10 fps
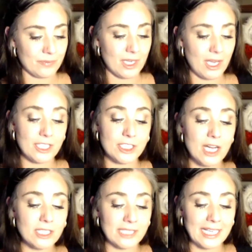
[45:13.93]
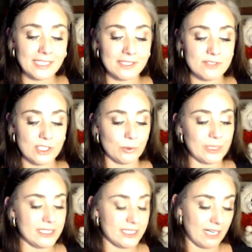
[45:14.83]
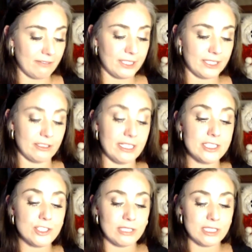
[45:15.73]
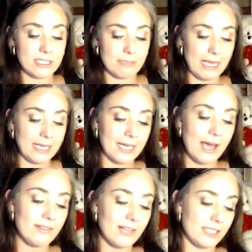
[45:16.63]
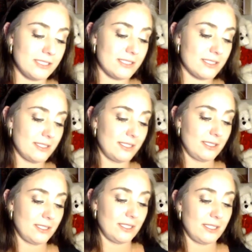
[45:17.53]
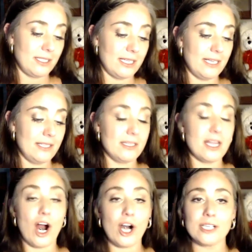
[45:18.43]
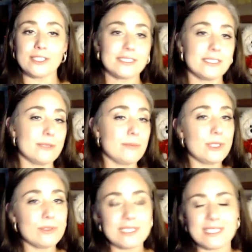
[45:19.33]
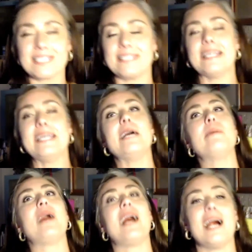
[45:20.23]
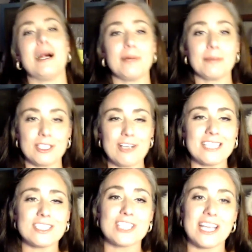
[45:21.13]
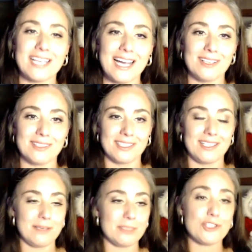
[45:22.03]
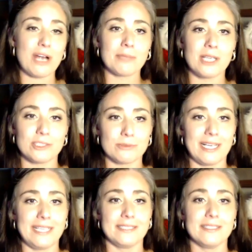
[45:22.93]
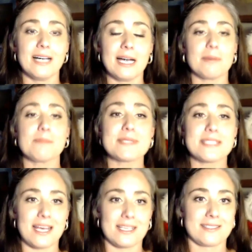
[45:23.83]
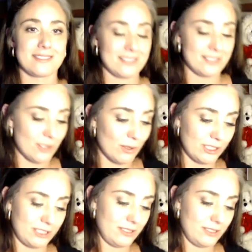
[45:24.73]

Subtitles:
And young natives are rediscovering their histories and making headlines in art and music and hip hop. I mean, you guys check out A Tribe Called Red. I'm obsessed. It's so good.